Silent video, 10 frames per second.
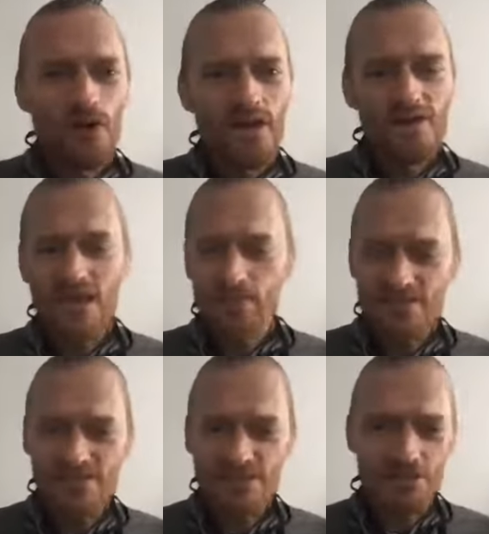well-kept
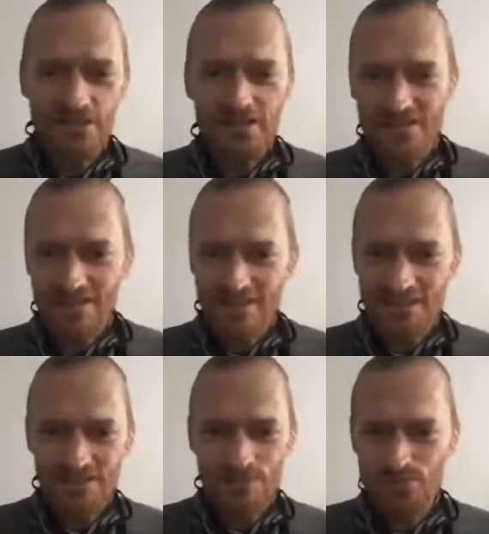secret. Like
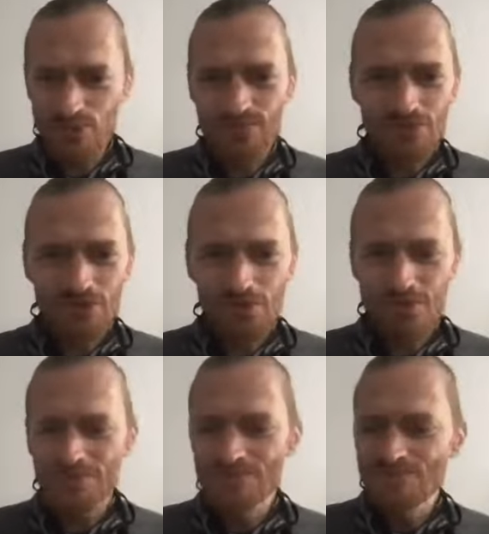it's beautiful.